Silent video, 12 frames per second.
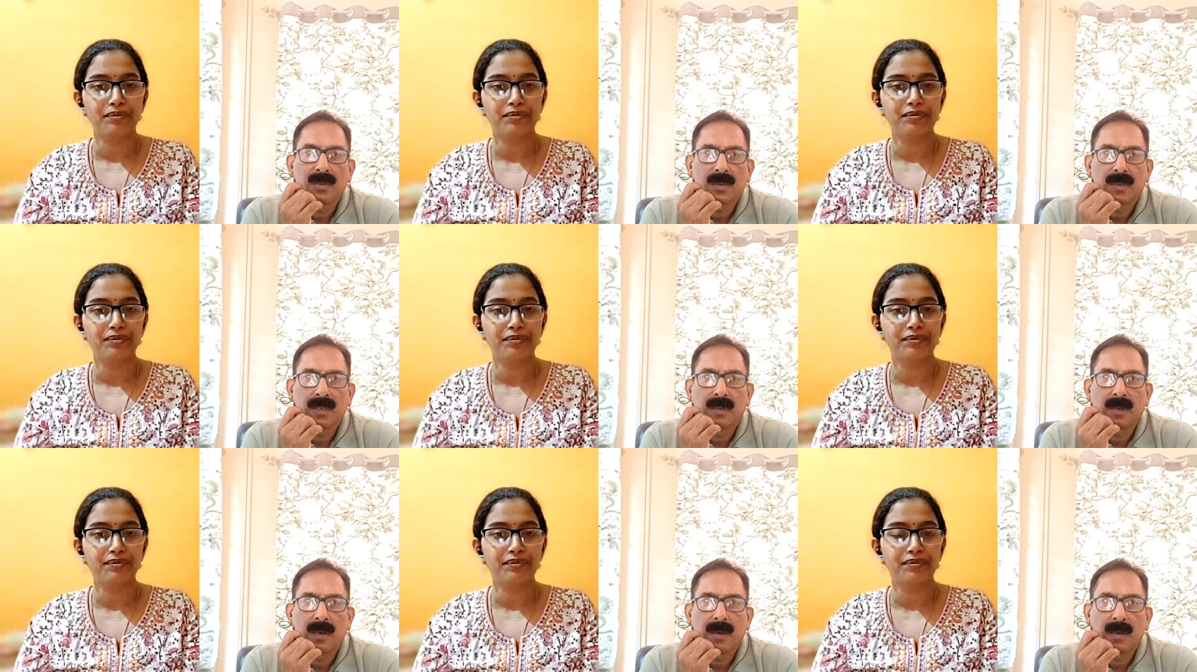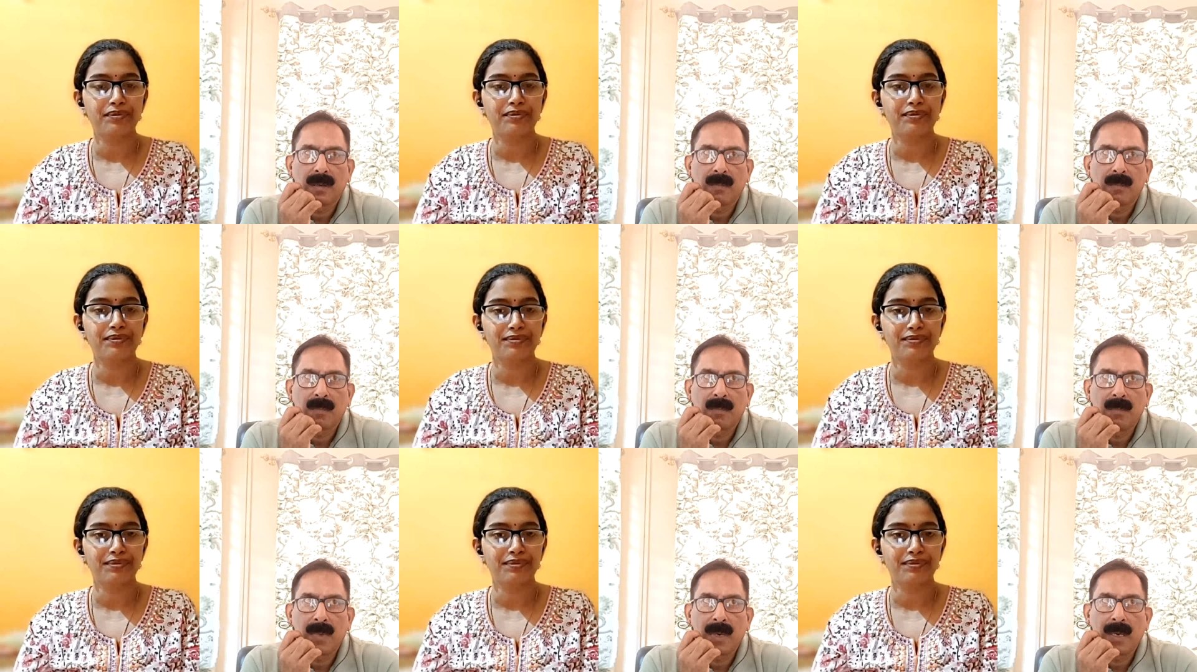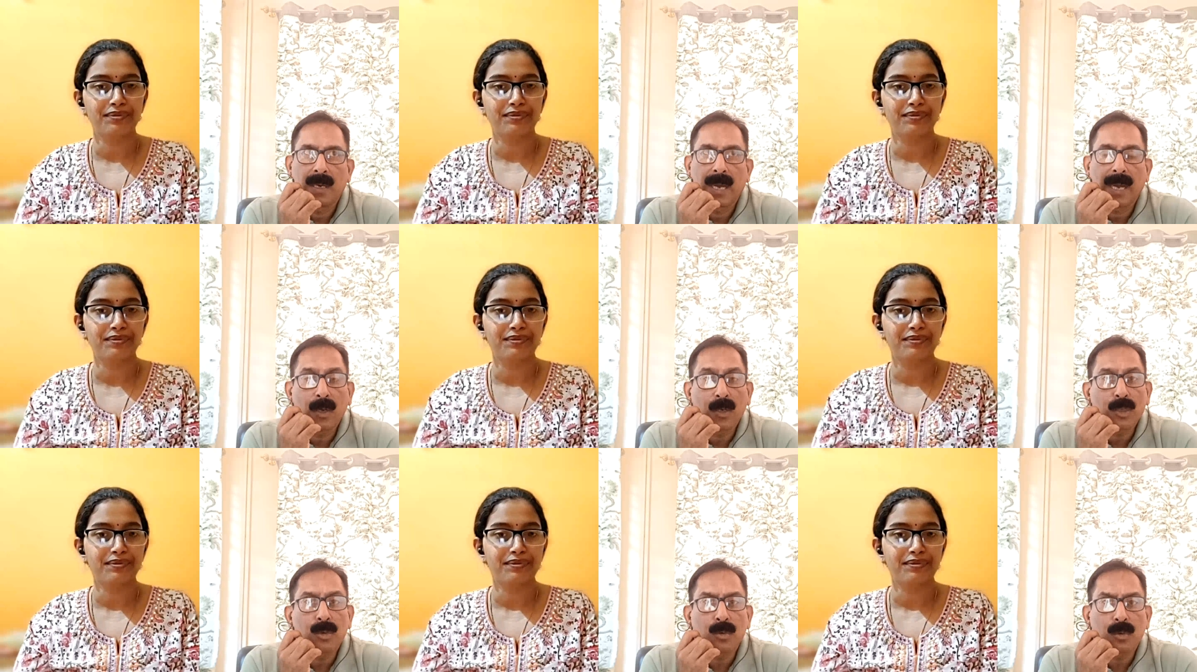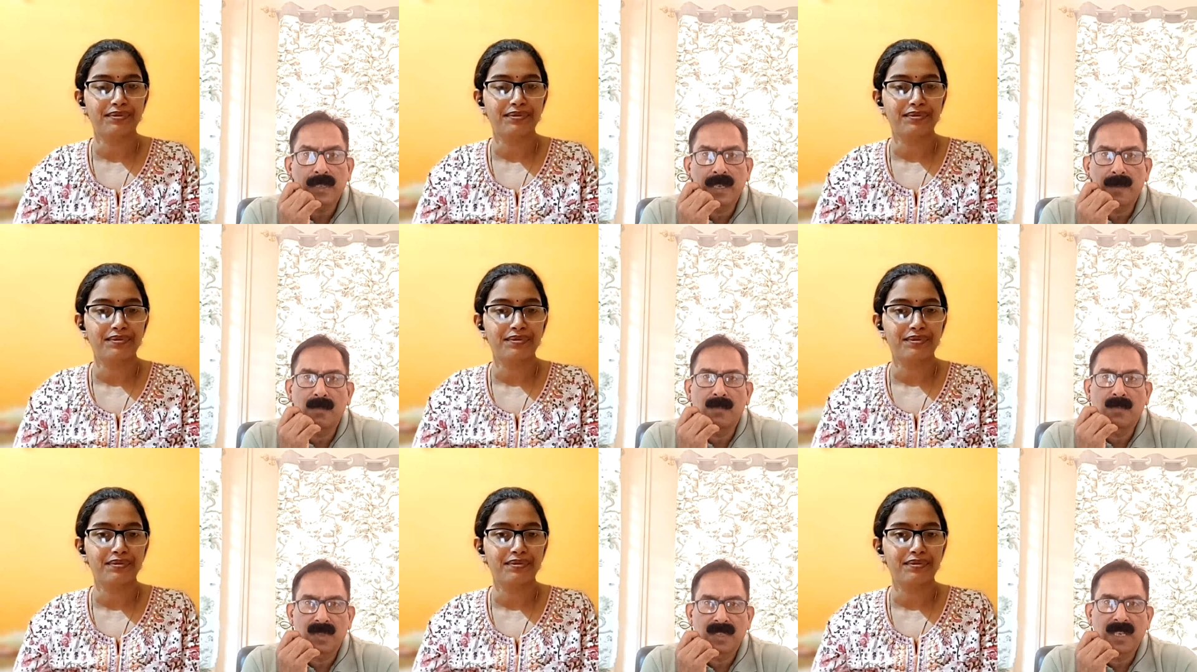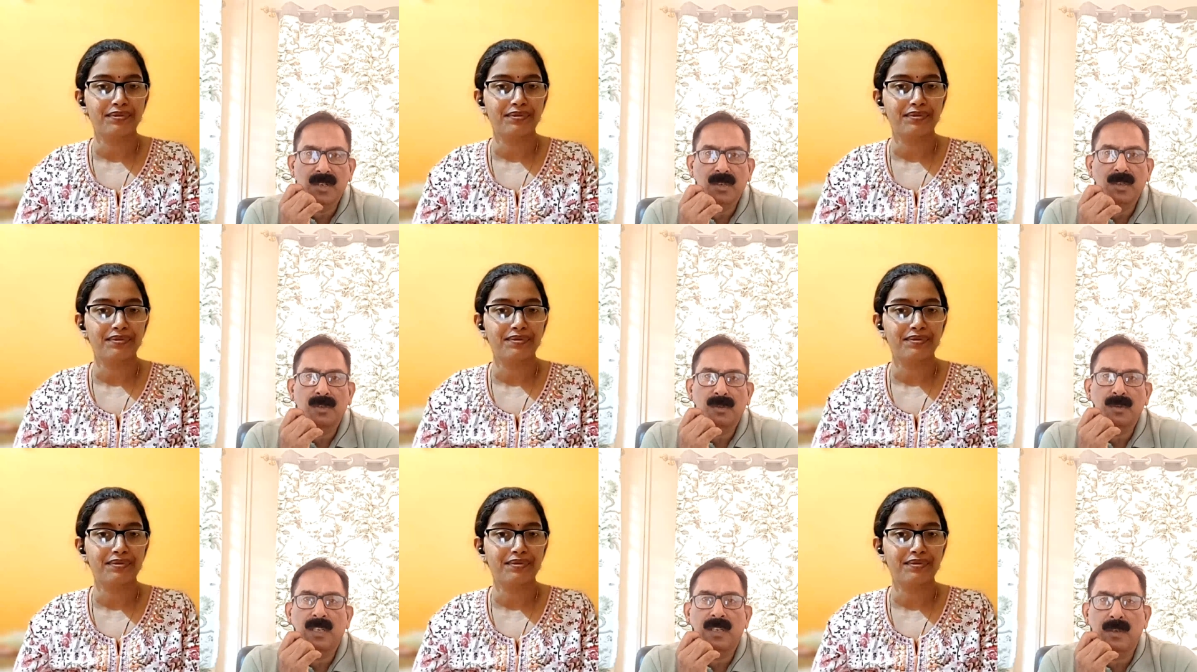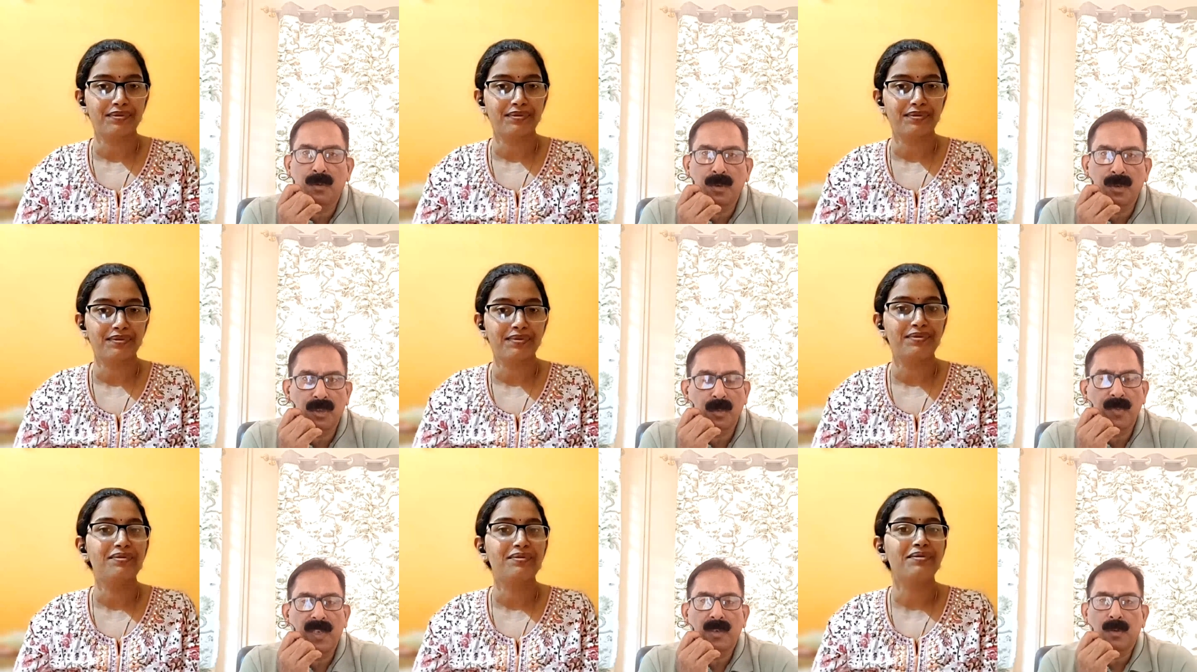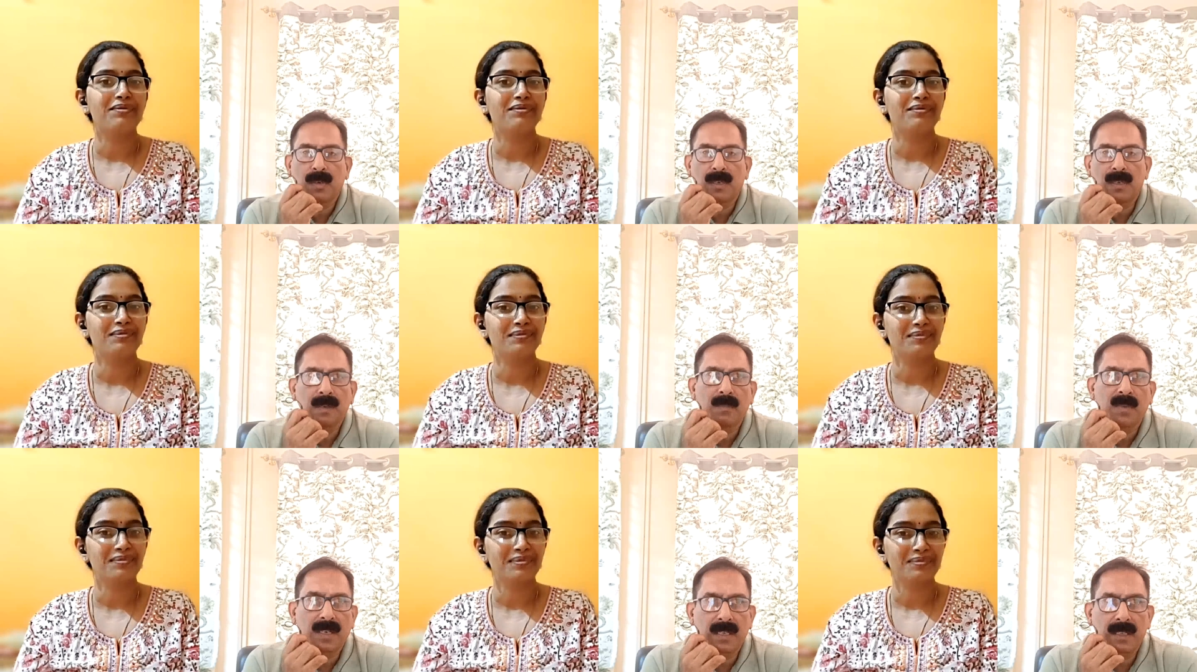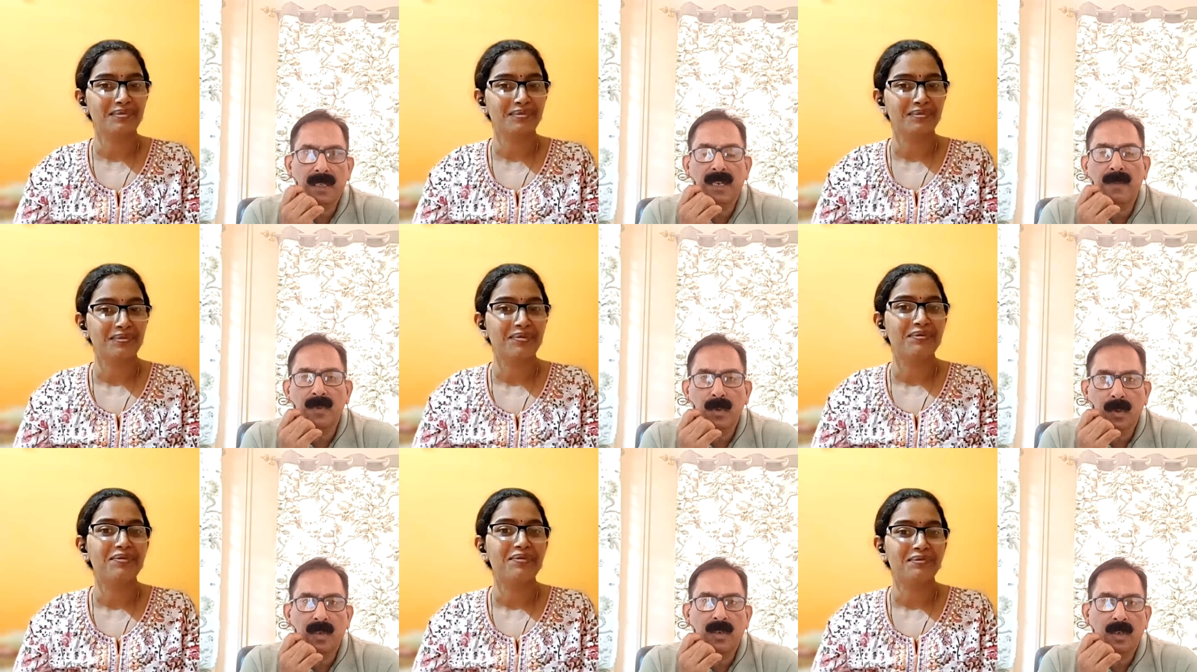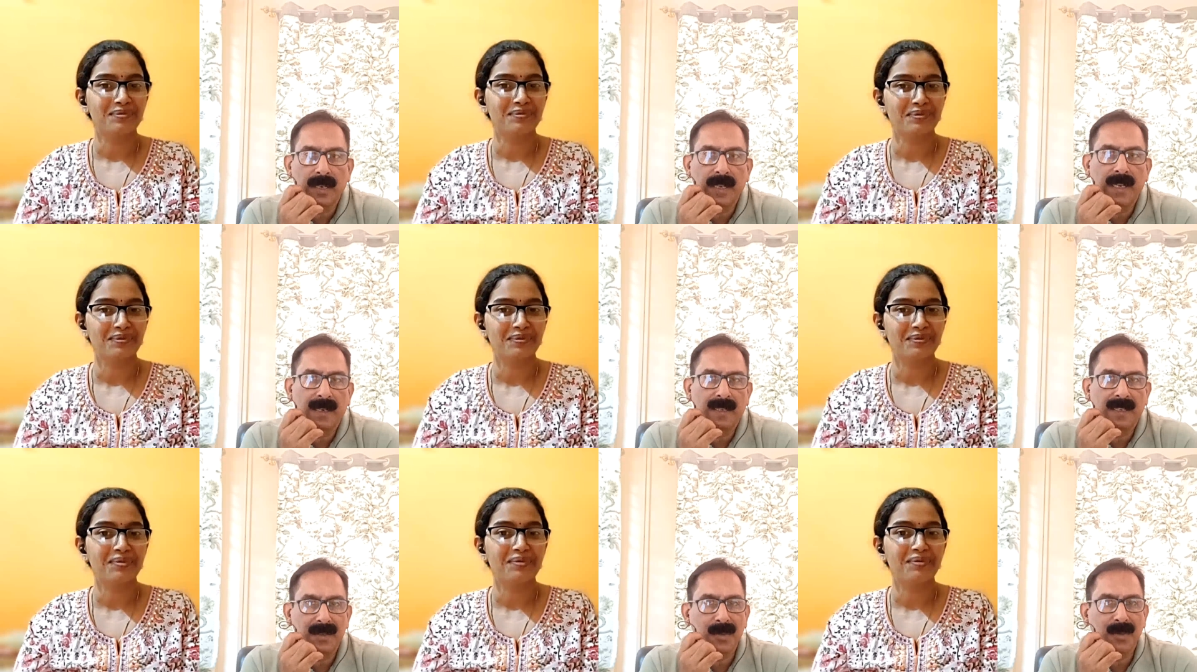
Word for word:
Speaker 1: Okay. I also took some sessions with the tutors of Engtalki, but at that time you were not there.